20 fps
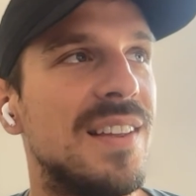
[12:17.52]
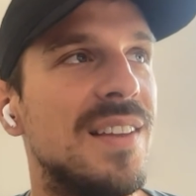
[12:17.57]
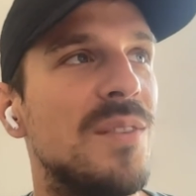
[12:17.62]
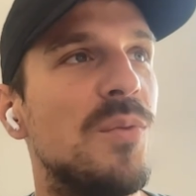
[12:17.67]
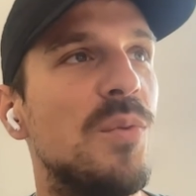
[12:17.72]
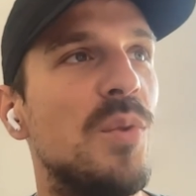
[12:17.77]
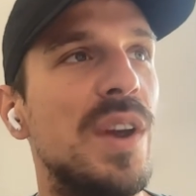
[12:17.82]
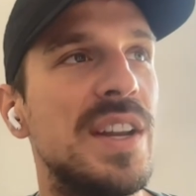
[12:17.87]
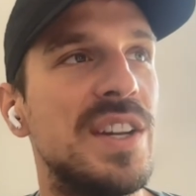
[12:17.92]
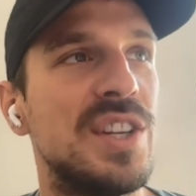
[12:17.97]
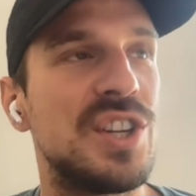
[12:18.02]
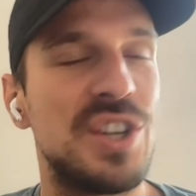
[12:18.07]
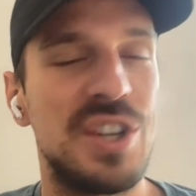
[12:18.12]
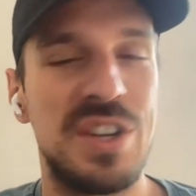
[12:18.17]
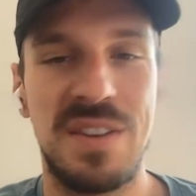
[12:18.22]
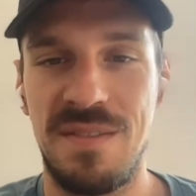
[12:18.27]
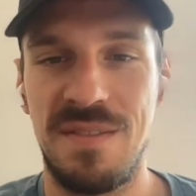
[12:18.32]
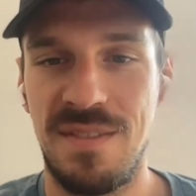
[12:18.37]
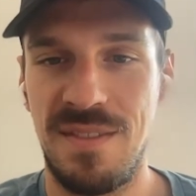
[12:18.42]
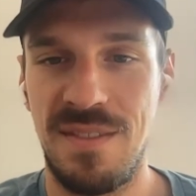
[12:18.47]

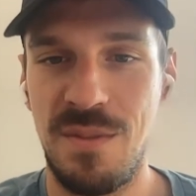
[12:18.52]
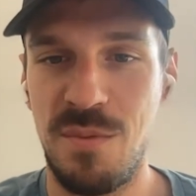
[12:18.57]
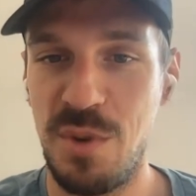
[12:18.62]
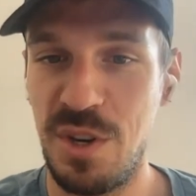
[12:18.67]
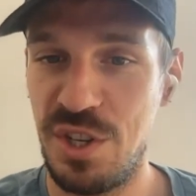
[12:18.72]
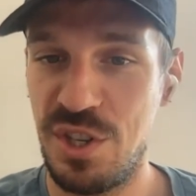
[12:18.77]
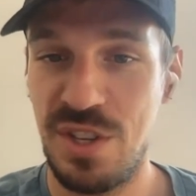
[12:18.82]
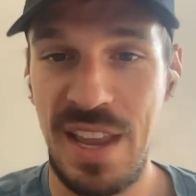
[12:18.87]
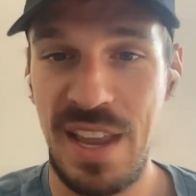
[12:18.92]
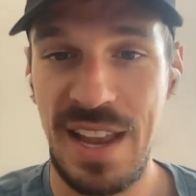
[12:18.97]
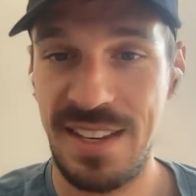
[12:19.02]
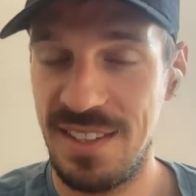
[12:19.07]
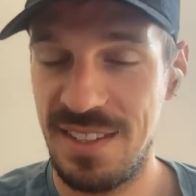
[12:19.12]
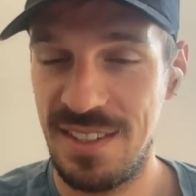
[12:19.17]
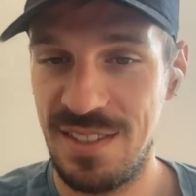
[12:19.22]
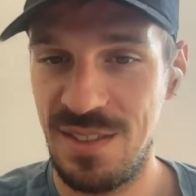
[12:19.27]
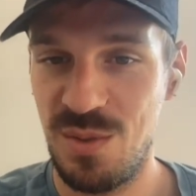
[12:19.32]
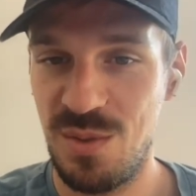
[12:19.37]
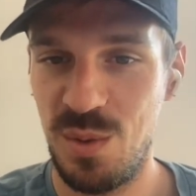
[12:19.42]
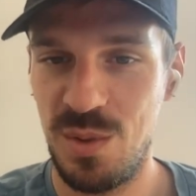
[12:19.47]
which
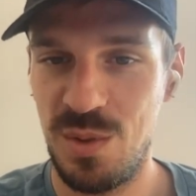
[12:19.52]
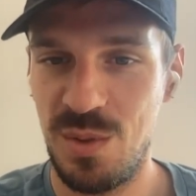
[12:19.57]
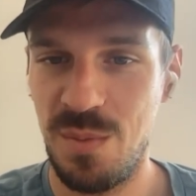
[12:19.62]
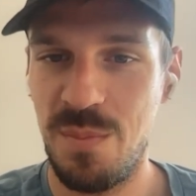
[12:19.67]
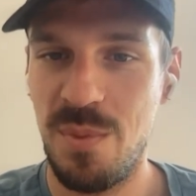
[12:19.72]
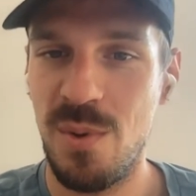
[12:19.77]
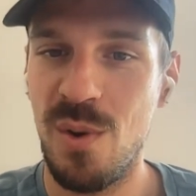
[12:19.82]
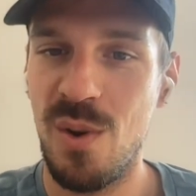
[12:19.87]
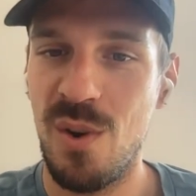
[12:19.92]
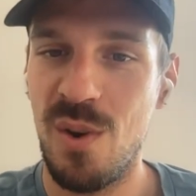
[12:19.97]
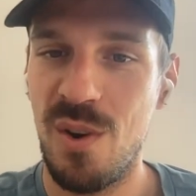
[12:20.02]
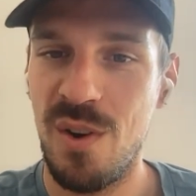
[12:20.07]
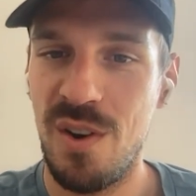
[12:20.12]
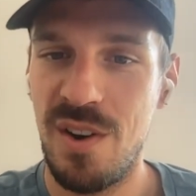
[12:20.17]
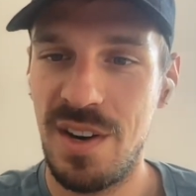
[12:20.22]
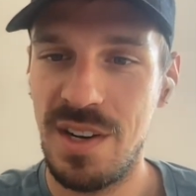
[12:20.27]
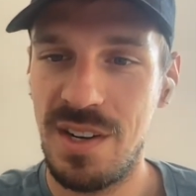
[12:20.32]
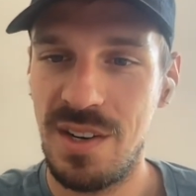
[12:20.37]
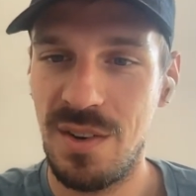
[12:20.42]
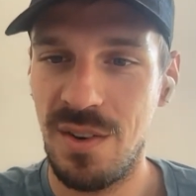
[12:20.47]
DEXs to
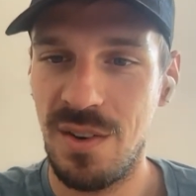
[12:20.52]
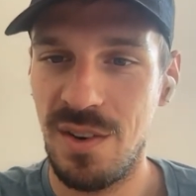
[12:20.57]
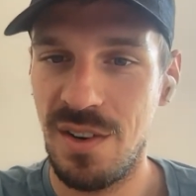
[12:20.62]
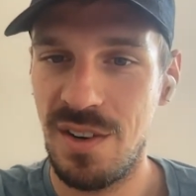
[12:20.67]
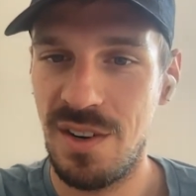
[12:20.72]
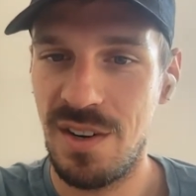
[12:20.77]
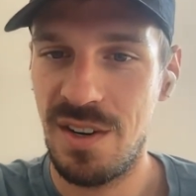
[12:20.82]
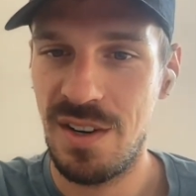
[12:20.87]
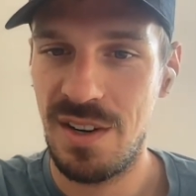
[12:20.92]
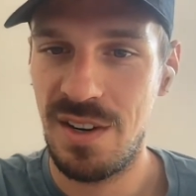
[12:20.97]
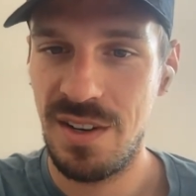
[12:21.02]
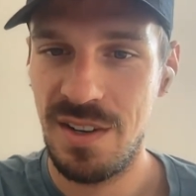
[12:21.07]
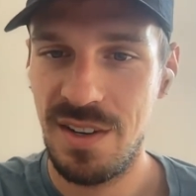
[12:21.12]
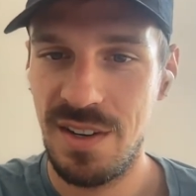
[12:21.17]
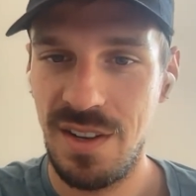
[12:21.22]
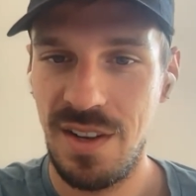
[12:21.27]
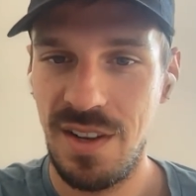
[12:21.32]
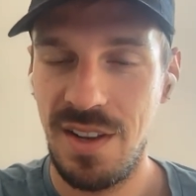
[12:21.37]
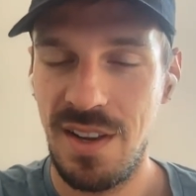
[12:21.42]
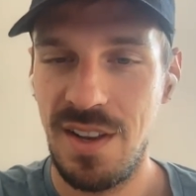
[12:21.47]
support, or
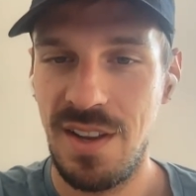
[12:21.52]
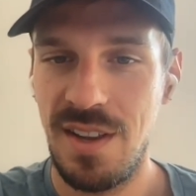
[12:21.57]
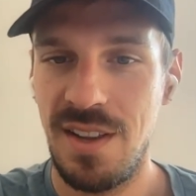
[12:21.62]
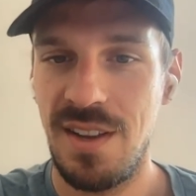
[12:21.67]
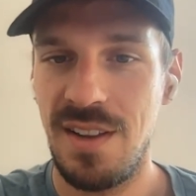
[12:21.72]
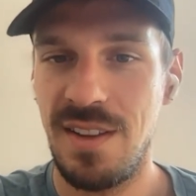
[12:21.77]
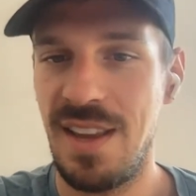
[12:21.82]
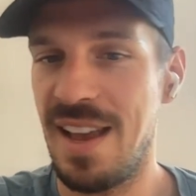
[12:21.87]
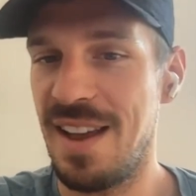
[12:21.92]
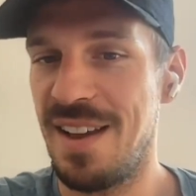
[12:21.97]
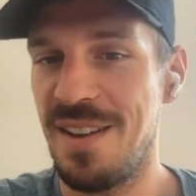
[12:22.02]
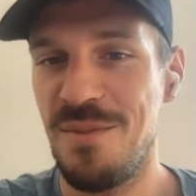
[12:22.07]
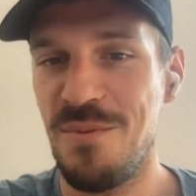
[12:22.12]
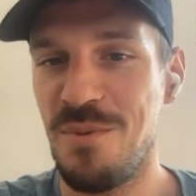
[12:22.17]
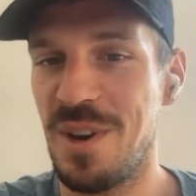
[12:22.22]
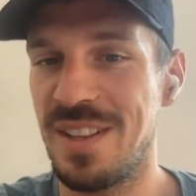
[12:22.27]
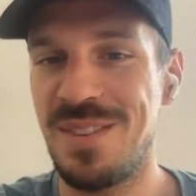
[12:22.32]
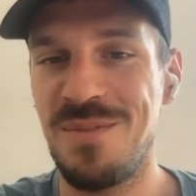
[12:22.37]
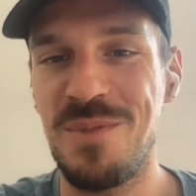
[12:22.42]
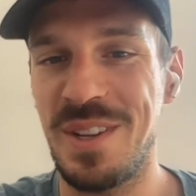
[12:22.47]
yeah,
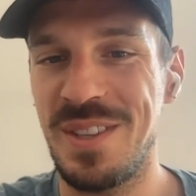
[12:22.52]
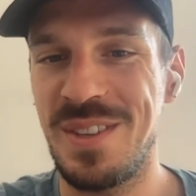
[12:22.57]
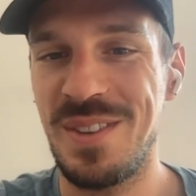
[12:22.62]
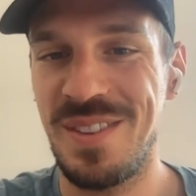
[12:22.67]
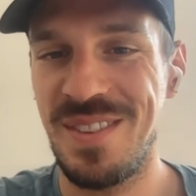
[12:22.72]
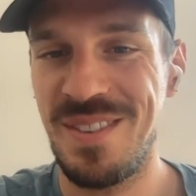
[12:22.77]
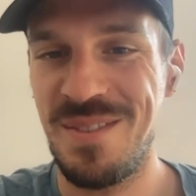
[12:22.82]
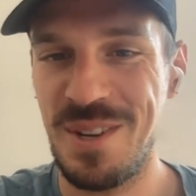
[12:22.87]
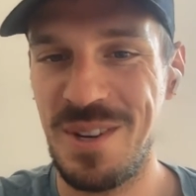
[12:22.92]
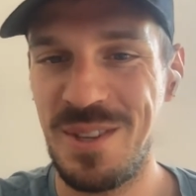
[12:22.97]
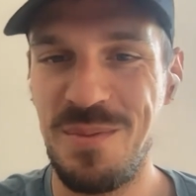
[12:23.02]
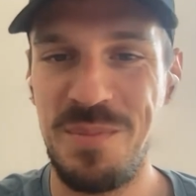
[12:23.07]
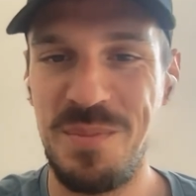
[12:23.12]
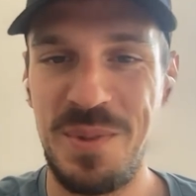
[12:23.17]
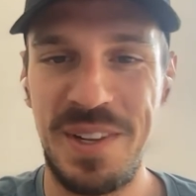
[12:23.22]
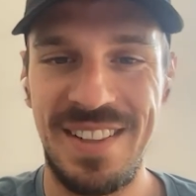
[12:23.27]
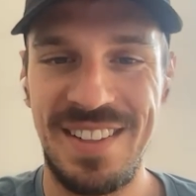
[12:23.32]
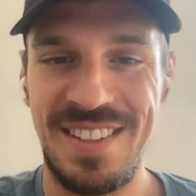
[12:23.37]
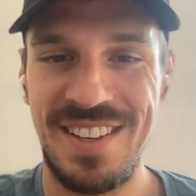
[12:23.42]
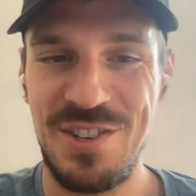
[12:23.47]
what to
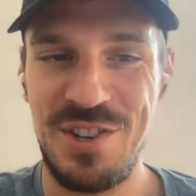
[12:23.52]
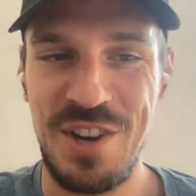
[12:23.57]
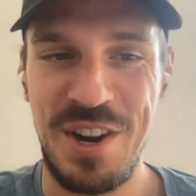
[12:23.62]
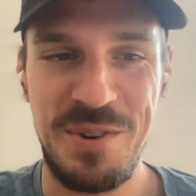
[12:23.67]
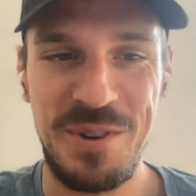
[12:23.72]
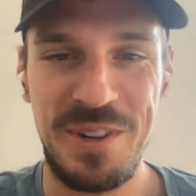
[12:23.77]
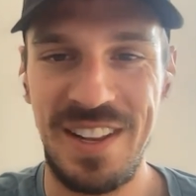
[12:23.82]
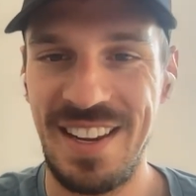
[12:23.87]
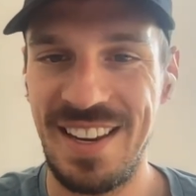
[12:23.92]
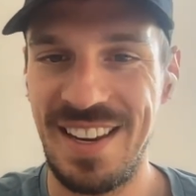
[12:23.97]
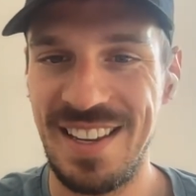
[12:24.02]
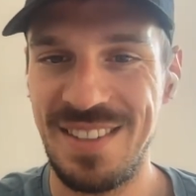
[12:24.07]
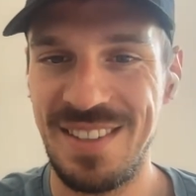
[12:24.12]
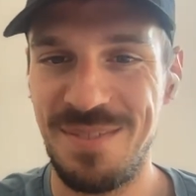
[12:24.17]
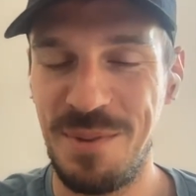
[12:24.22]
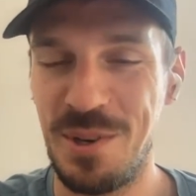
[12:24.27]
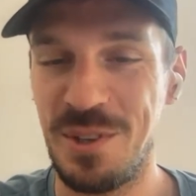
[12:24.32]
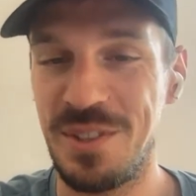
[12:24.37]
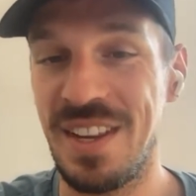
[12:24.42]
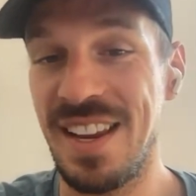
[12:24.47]
build in general, I guess,
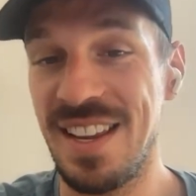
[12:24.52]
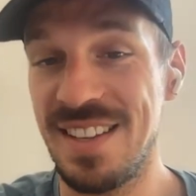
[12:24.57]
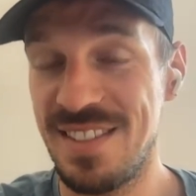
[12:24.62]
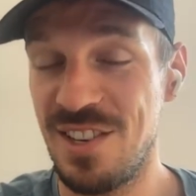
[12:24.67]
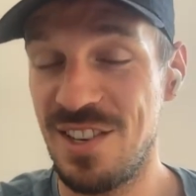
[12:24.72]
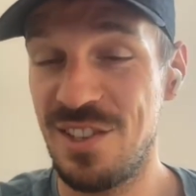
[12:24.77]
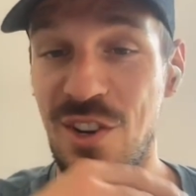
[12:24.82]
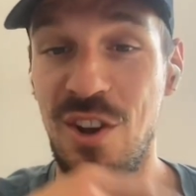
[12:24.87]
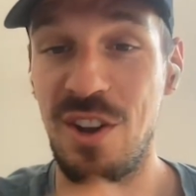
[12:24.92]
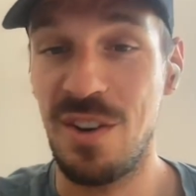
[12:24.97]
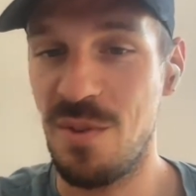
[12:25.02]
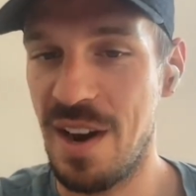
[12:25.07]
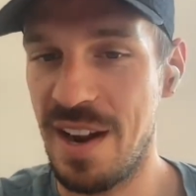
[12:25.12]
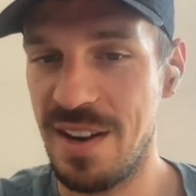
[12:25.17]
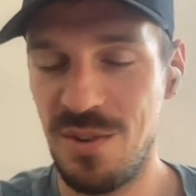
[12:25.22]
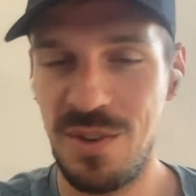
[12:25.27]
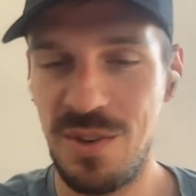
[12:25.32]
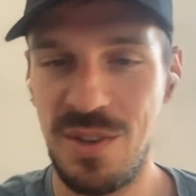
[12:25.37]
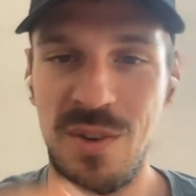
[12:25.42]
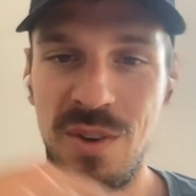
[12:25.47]
because I guess there's a lot, right?
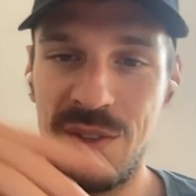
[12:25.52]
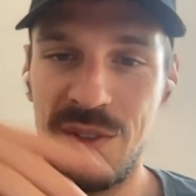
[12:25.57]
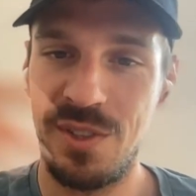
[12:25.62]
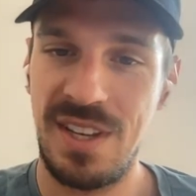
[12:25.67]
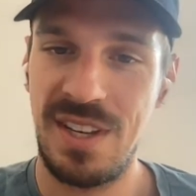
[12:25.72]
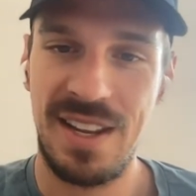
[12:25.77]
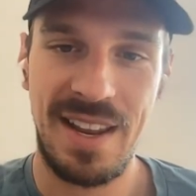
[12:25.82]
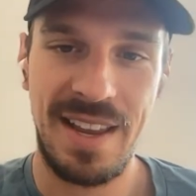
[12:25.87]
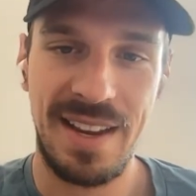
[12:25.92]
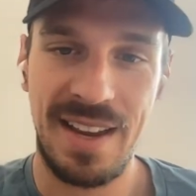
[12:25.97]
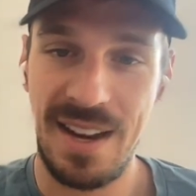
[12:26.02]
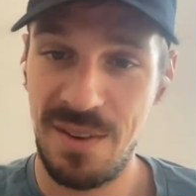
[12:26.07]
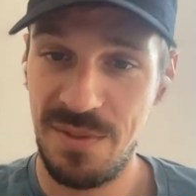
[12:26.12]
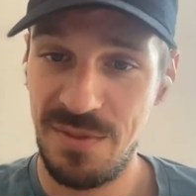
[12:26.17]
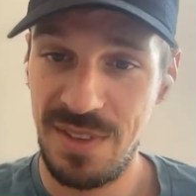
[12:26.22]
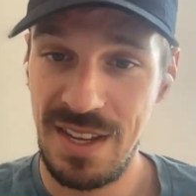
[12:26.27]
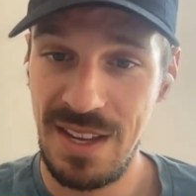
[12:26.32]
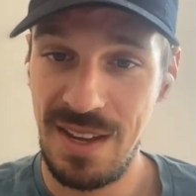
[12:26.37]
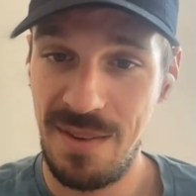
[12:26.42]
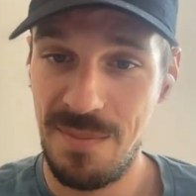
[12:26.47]
You also said like
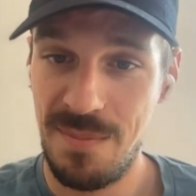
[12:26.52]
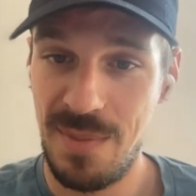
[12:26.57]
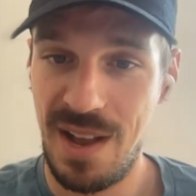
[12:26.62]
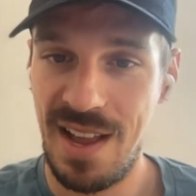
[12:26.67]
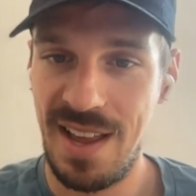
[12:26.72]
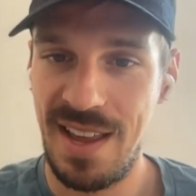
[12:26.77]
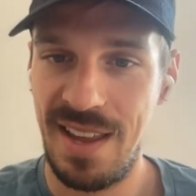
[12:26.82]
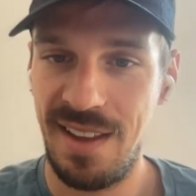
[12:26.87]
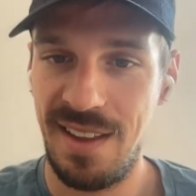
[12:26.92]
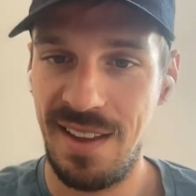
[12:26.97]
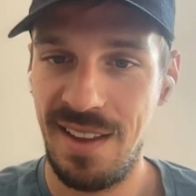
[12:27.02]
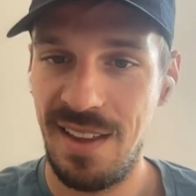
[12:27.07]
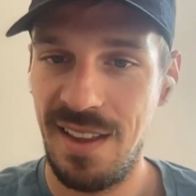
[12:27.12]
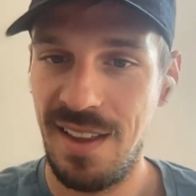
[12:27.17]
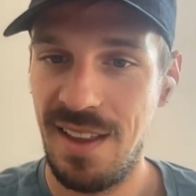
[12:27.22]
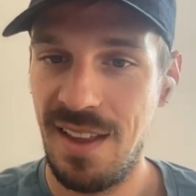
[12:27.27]
NFT buying.